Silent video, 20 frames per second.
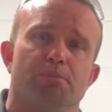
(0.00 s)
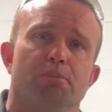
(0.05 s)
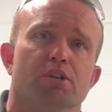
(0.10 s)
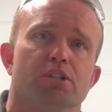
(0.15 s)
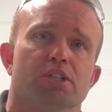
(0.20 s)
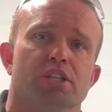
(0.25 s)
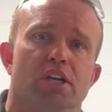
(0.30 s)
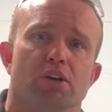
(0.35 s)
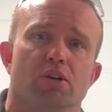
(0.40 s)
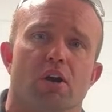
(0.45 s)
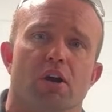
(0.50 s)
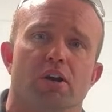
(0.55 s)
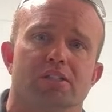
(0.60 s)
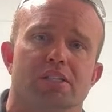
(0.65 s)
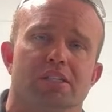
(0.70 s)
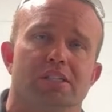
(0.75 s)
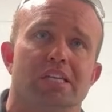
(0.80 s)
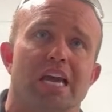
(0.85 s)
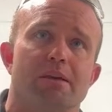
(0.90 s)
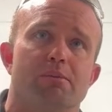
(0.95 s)
pushing across
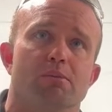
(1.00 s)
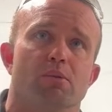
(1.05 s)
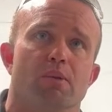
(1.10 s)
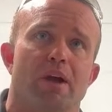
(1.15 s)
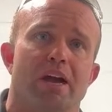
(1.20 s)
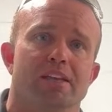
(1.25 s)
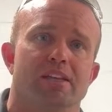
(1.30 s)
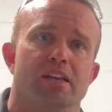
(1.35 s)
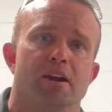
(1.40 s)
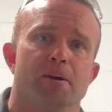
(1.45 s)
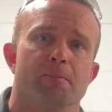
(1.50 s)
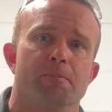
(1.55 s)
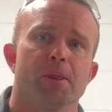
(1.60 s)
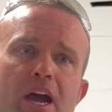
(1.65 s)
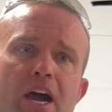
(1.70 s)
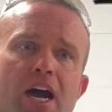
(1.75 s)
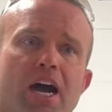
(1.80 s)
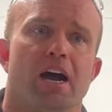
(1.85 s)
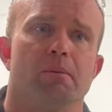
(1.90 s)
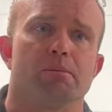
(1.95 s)
the table right there.
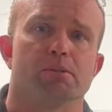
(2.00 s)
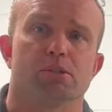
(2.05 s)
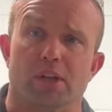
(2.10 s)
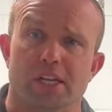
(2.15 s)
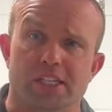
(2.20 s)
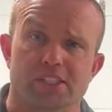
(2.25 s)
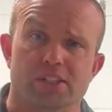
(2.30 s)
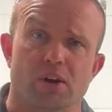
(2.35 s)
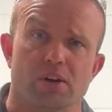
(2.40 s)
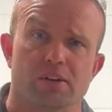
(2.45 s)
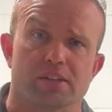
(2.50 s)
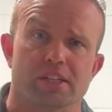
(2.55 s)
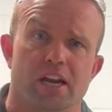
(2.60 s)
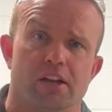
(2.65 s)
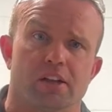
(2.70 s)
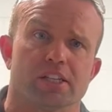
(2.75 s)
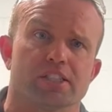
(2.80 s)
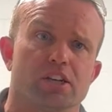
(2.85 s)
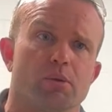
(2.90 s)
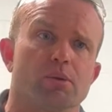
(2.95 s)
So let's start
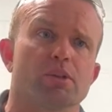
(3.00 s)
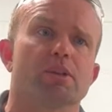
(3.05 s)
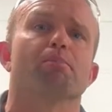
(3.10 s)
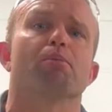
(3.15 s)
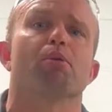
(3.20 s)
there. Let's start with the